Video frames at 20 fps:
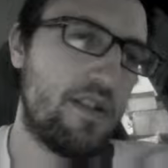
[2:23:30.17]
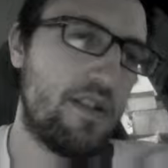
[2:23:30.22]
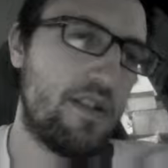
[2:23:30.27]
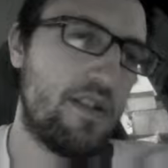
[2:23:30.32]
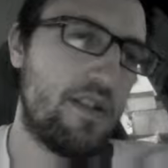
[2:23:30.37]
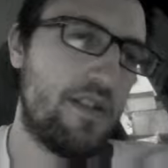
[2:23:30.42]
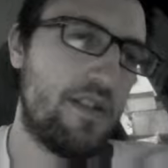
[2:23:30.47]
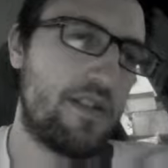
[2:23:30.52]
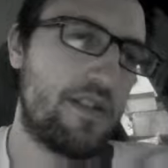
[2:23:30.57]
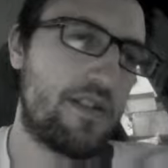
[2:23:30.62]

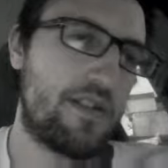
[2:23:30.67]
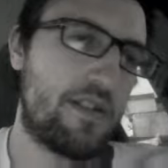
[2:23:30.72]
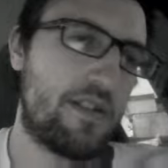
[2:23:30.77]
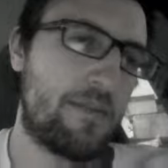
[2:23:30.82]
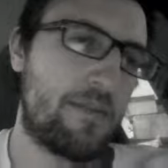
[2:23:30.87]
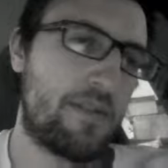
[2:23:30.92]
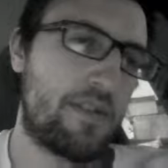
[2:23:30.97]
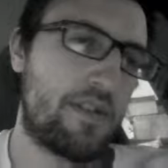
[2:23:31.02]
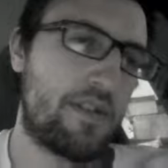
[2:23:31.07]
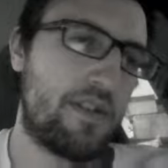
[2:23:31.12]
and the
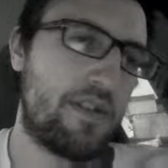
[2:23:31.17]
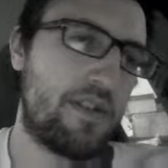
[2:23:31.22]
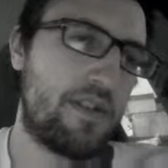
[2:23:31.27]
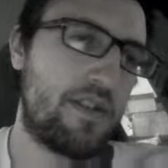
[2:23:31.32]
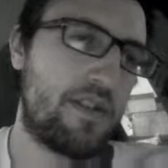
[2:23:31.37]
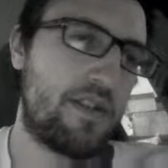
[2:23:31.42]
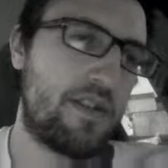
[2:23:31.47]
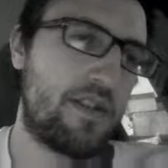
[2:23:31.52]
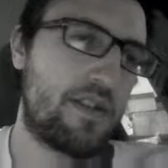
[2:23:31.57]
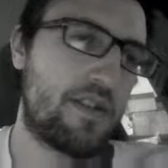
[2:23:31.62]
subject
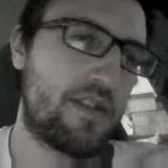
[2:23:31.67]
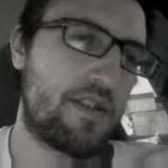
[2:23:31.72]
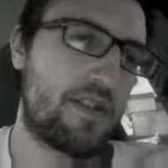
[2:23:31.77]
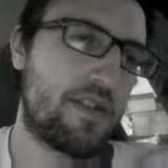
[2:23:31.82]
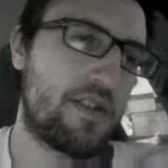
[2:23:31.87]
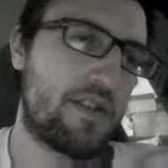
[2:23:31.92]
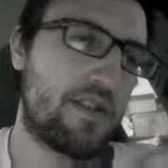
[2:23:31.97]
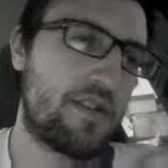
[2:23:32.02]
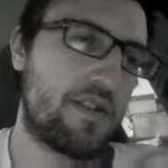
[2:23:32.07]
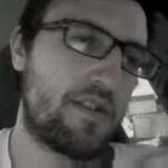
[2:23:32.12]
ID.
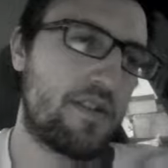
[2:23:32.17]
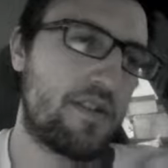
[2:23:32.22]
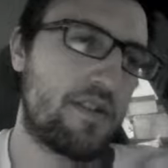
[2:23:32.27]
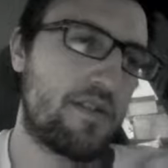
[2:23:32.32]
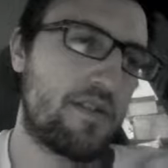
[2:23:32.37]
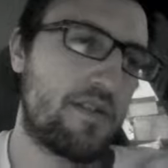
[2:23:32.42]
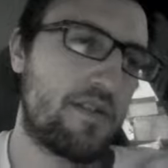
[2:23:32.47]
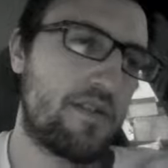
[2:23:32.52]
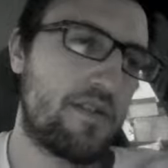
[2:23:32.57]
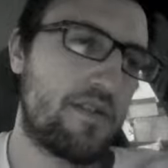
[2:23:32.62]

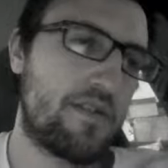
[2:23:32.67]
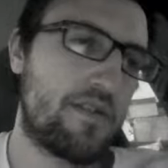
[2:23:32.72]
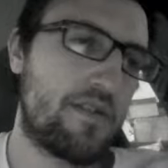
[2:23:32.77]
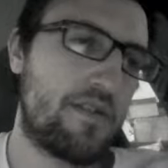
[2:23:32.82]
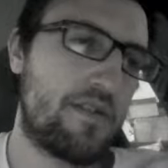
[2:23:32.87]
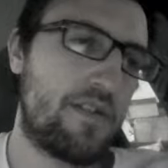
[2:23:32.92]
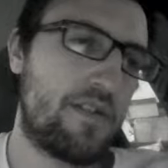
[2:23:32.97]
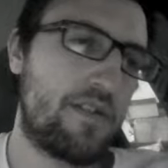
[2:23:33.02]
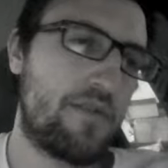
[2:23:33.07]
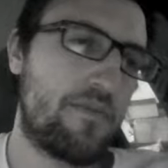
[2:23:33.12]
So
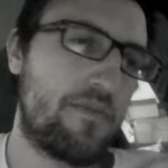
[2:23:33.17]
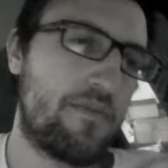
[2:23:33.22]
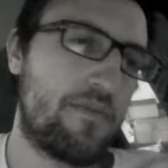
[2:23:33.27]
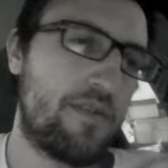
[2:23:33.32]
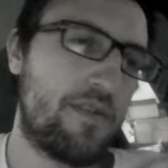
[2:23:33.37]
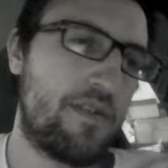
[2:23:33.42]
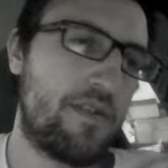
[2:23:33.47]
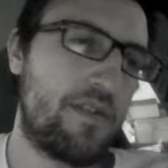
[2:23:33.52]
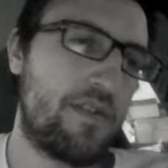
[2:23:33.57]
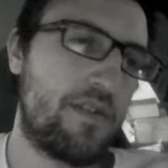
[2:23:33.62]
teacher
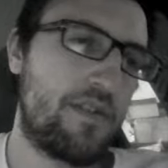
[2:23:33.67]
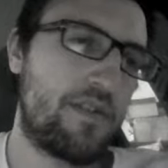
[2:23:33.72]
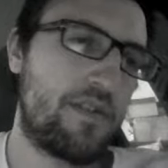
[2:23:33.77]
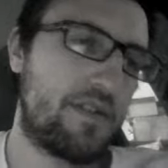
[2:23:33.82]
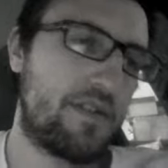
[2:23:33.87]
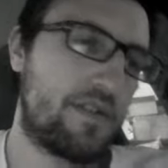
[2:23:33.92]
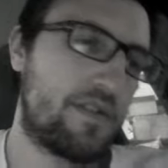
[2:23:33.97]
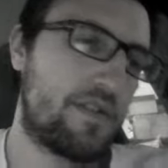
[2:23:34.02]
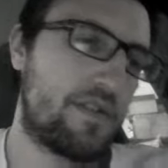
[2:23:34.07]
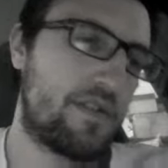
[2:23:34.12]
1
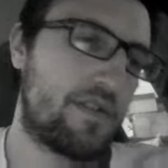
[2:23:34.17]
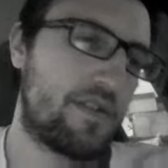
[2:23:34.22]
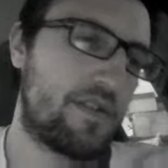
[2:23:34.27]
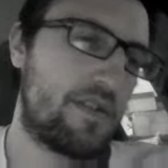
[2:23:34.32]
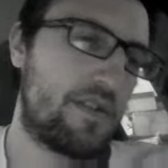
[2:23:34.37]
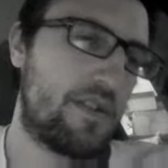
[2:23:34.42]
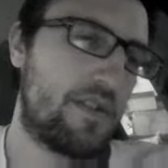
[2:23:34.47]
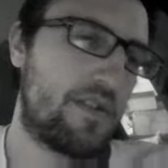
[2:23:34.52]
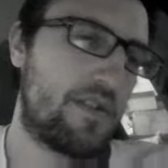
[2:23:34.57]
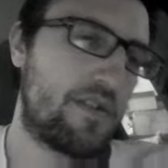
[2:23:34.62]

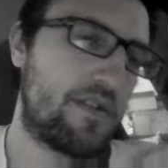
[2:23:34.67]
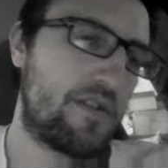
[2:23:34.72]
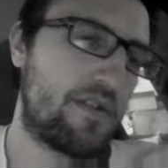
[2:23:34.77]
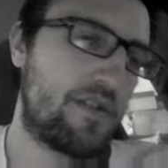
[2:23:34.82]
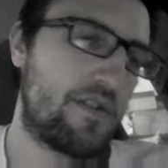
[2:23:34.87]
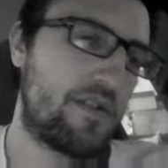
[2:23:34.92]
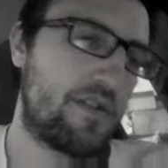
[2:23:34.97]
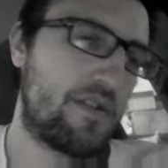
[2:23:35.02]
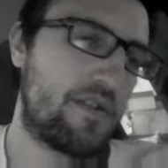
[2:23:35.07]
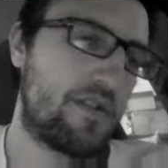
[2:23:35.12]
teaches
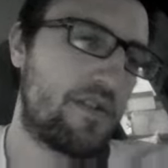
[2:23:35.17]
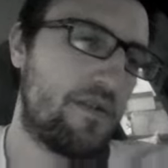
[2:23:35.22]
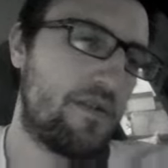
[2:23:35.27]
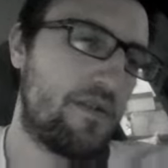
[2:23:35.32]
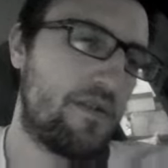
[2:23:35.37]
2,